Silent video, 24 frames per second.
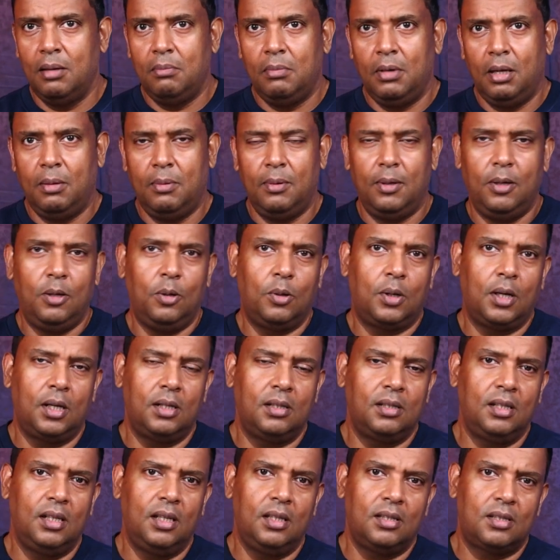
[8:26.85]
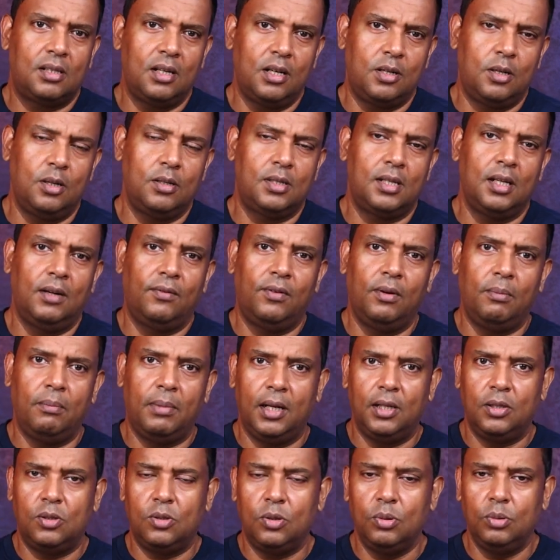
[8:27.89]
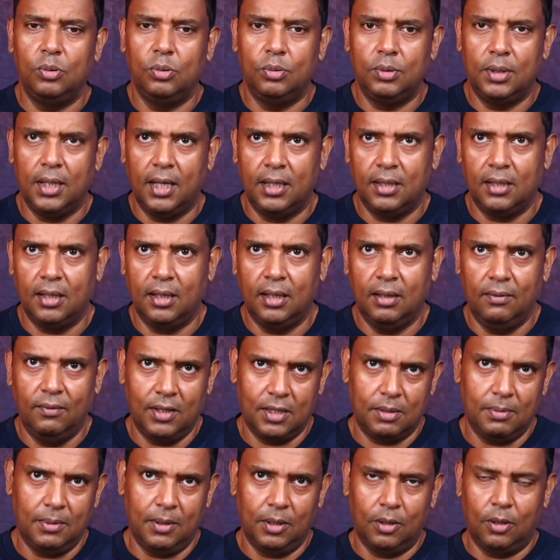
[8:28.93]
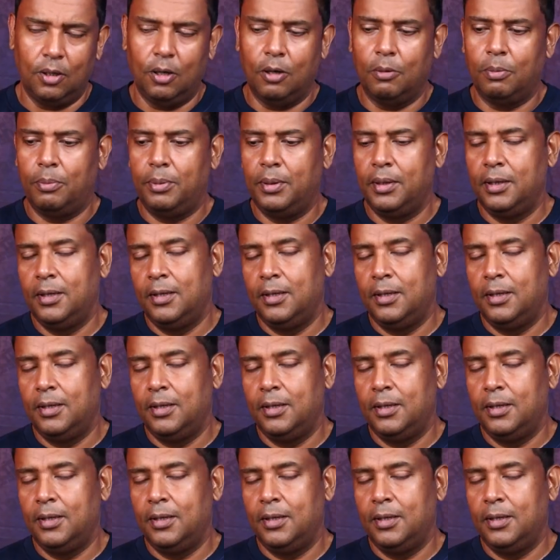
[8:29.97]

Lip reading: maybe you can stretch yourself and buy 2 Tata Investment Corp.